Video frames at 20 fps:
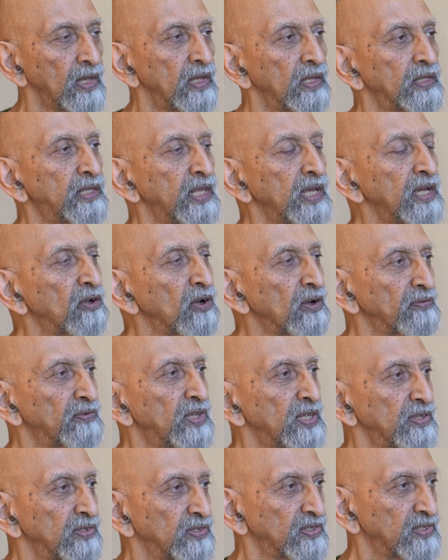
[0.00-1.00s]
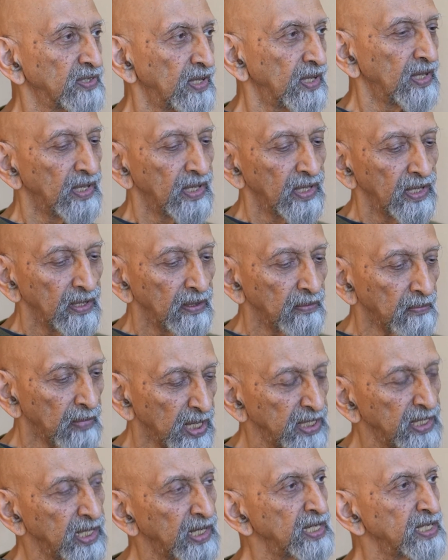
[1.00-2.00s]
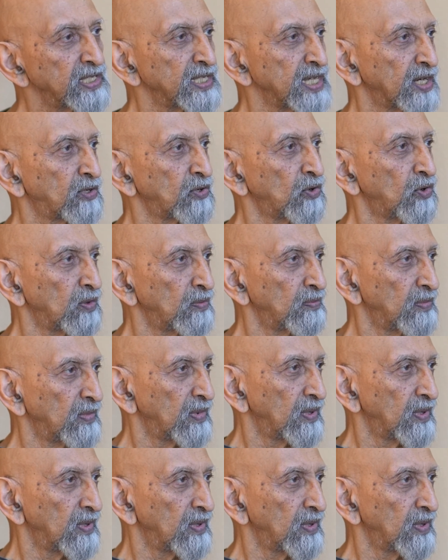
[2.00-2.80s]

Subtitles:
Think of this. Mother is at home.